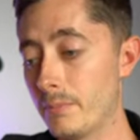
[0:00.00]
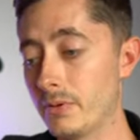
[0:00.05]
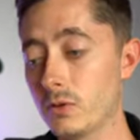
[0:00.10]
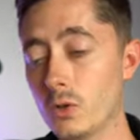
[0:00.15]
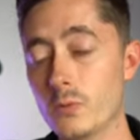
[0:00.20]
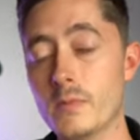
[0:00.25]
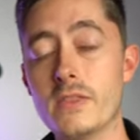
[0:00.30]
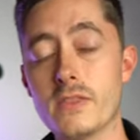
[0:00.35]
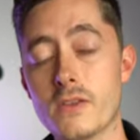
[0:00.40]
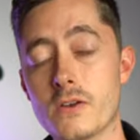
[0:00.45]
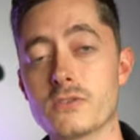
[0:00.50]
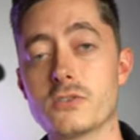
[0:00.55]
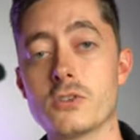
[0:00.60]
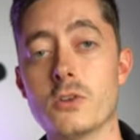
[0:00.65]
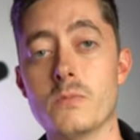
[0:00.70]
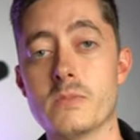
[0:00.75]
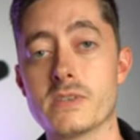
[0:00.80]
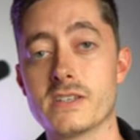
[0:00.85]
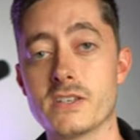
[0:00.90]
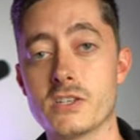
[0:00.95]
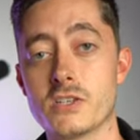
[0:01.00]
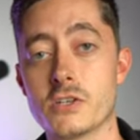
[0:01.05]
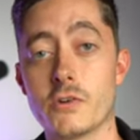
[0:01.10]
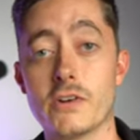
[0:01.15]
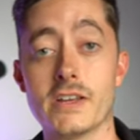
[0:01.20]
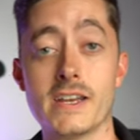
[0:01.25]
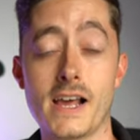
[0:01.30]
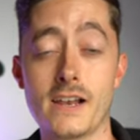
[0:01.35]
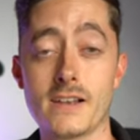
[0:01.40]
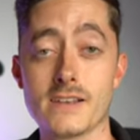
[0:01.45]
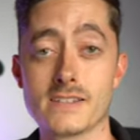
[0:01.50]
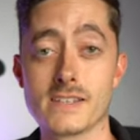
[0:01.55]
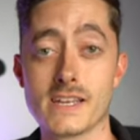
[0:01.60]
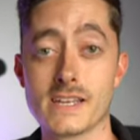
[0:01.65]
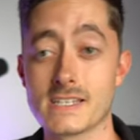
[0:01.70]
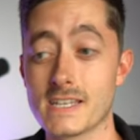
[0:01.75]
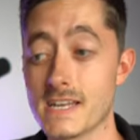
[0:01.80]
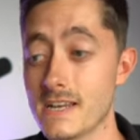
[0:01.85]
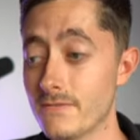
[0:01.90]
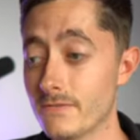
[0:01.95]
in those numbers into your
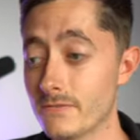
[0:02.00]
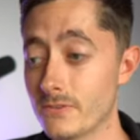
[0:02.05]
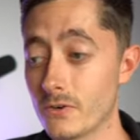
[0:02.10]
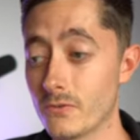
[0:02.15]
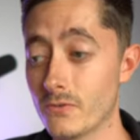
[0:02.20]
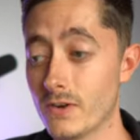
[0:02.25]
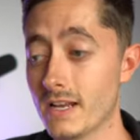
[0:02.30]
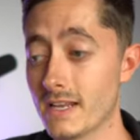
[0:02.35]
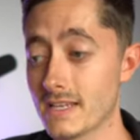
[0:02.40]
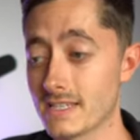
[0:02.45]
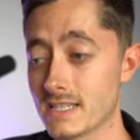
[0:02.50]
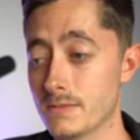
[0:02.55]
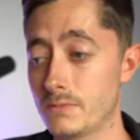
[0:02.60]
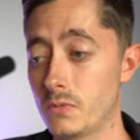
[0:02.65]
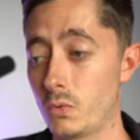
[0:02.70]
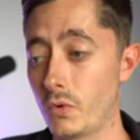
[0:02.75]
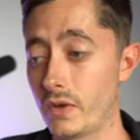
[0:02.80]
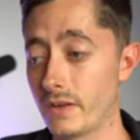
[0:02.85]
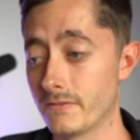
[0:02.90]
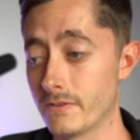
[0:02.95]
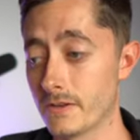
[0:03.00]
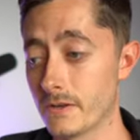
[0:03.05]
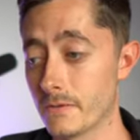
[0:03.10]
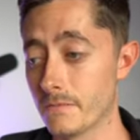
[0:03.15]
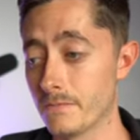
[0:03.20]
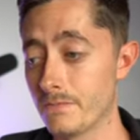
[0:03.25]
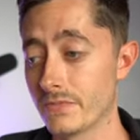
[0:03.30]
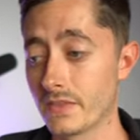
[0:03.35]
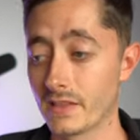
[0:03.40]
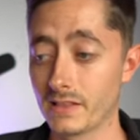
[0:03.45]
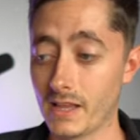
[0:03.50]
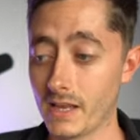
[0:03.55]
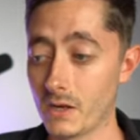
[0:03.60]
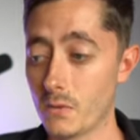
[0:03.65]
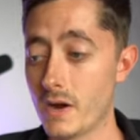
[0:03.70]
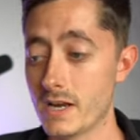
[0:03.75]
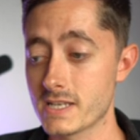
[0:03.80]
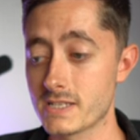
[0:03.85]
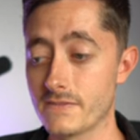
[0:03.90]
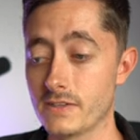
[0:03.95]
analysis, even for a really simple quick view.
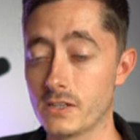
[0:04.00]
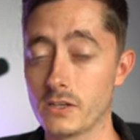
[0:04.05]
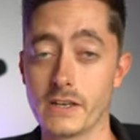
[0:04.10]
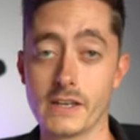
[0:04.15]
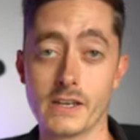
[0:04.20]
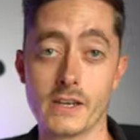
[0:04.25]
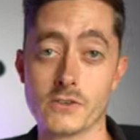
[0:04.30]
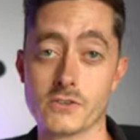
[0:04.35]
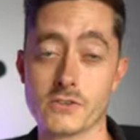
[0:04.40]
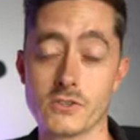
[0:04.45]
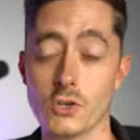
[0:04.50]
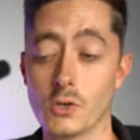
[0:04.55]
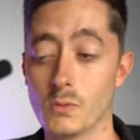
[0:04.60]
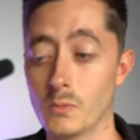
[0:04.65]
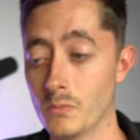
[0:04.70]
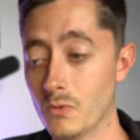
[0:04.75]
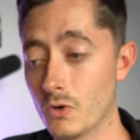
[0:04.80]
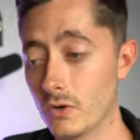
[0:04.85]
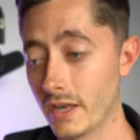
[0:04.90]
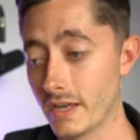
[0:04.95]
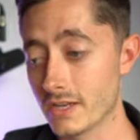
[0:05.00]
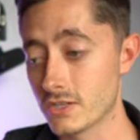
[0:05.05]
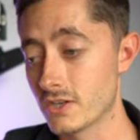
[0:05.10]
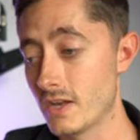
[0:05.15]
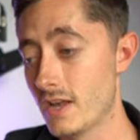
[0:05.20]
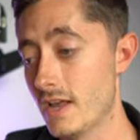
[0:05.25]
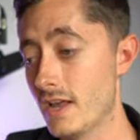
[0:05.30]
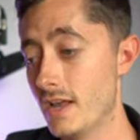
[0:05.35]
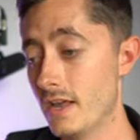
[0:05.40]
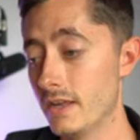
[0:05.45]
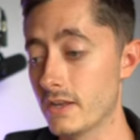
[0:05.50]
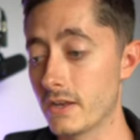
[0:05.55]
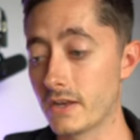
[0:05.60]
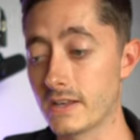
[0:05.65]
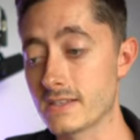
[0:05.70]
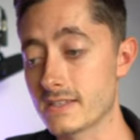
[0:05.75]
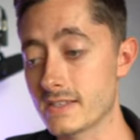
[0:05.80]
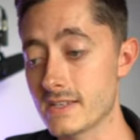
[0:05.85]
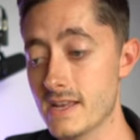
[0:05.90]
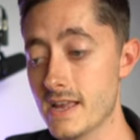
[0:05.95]
Likewise, if you're looking at just a normal mortgage, you
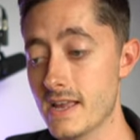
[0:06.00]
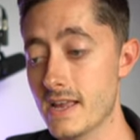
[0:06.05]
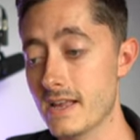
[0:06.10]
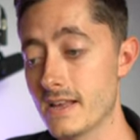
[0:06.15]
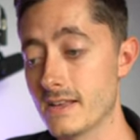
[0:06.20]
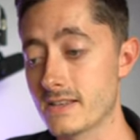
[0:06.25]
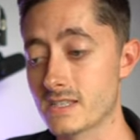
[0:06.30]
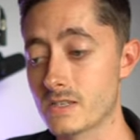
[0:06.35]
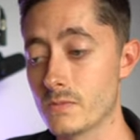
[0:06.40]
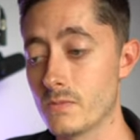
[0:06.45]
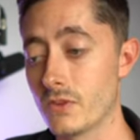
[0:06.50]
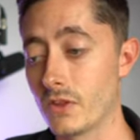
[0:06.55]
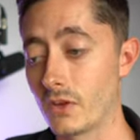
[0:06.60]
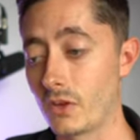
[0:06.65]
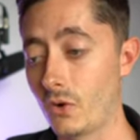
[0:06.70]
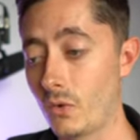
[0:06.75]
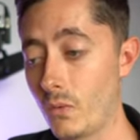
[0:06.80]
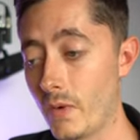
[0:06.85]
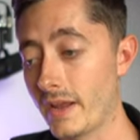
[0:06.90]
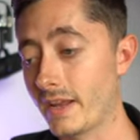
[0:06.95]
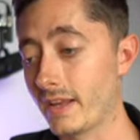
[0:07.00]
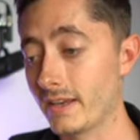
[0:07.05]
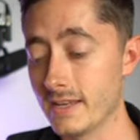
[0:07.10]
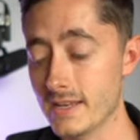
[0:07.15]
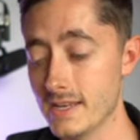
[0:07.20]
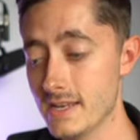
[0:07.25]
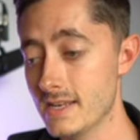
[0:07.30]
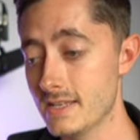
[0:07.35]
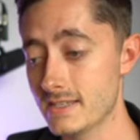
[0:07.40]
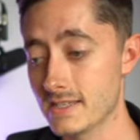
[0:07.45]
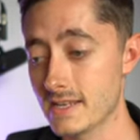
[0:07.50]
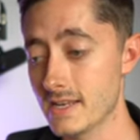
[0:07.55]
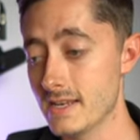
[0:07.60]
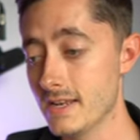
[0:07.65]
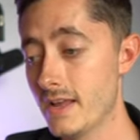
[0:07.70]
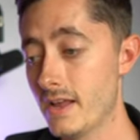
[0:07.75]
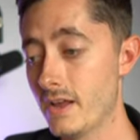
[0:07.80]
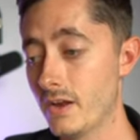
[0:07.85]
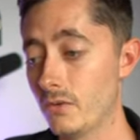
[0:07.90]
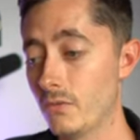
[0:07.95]
can see here some of the quick and easy
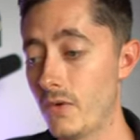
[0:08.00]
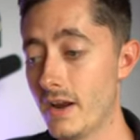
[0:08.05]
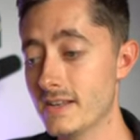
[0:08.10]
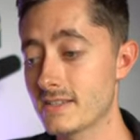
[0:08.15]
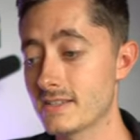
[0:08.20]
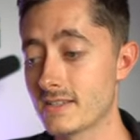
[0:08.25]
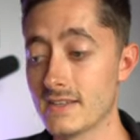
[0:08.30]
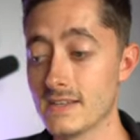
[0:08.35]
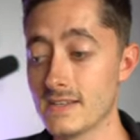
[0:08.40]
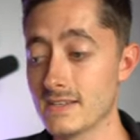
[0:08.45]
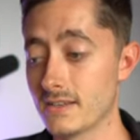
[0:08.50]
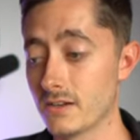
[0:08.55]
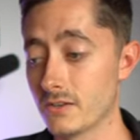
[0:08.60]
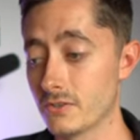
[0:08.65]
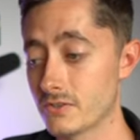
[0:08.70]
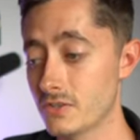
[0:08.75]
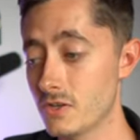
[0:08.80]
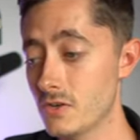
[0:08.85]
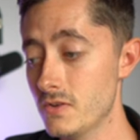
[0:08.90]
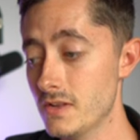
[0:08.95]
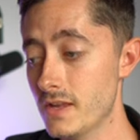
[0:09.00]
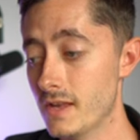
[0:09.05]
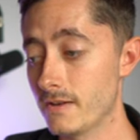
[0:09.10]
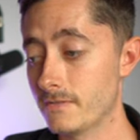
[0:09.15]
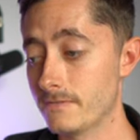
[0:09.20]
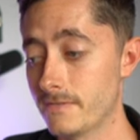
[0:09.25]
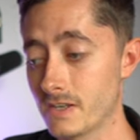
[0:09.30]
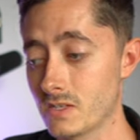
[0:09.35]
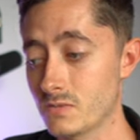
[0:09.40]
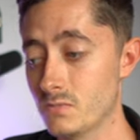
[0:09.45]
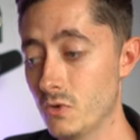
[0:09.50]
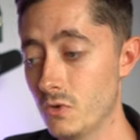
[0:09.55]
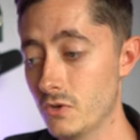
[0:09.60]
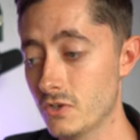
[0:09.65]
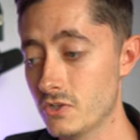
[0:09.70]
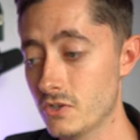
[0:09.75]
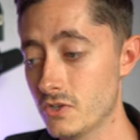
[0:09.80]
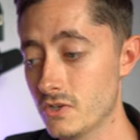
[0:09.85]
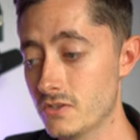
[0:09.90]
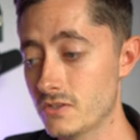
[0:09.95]
rates. So these are two year fixed
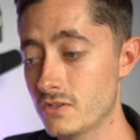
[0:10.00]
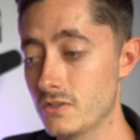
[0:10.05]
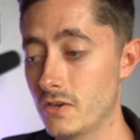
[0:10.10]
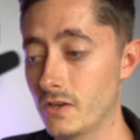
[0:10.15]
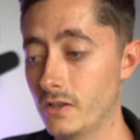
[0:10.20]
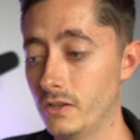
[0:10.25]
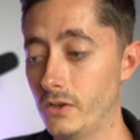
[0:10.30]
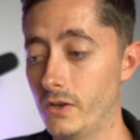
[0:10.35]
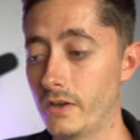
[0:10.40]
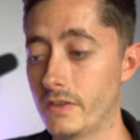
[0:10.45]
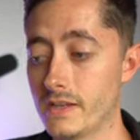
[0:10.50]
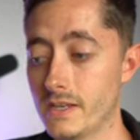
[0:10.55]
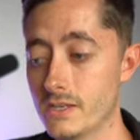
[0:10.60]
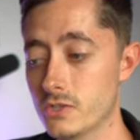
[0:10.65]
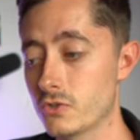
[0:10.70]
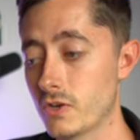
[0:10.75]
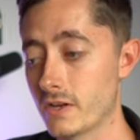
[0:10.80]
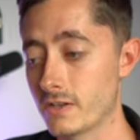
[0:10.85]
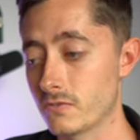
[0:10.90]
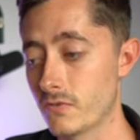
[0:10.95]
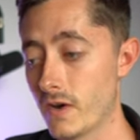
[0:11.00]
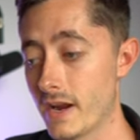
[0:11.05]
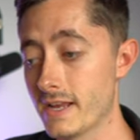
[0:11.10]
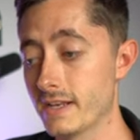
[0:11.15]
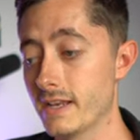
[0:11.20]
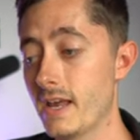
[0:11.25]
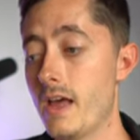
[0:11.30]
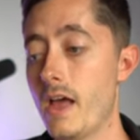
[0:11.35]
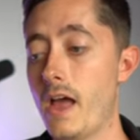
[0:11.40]
mortgages. You can look at the interest rate